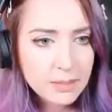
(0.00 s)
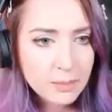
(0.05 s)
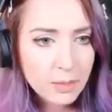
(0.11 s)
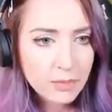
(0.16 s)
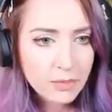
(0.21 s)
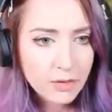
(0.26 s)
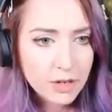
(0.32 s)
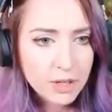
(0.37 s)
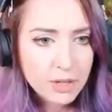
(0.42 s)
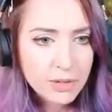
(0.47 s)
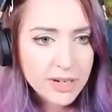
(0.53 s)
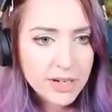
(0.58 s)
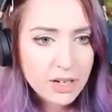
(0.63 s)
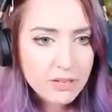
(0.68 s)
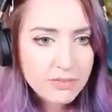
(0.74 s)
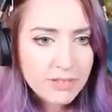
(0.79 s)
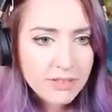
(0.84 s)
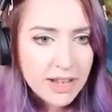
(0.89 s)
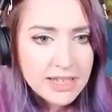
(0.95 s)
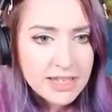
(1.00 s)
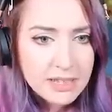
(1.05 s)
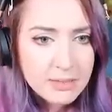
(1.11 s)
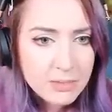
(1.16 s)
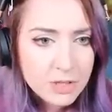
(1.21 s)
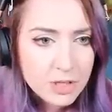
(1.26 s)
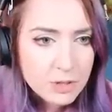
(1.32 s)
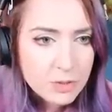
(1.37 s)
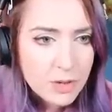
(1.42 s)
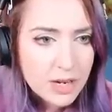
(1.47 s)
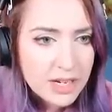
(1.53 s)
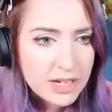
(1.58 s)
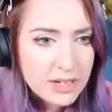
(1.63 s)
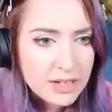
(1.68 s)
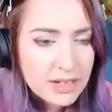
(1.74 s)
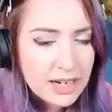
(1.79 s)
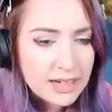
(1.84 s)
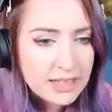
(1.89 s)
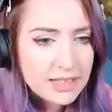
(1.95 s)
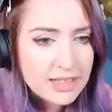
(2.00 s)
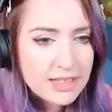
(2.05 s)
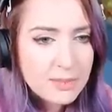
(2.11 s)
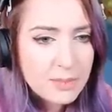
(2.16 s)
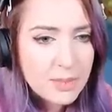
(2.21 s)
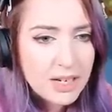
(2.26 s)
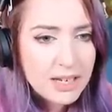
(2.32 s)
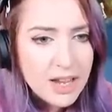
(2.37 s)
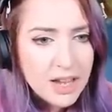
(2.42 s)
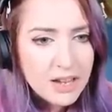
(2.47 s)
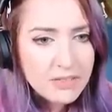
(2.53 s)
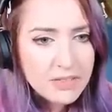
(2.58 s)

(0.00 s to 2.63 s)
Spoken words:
Before you create your first sim, choose where you'd like the sim to live.